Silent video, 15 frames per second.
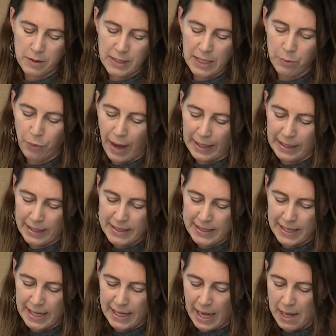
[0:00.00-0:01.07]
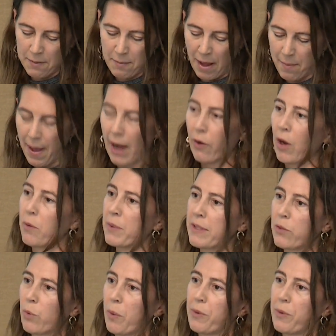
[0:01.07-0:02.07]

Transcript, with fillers: teen pregnancy, and I, my background was in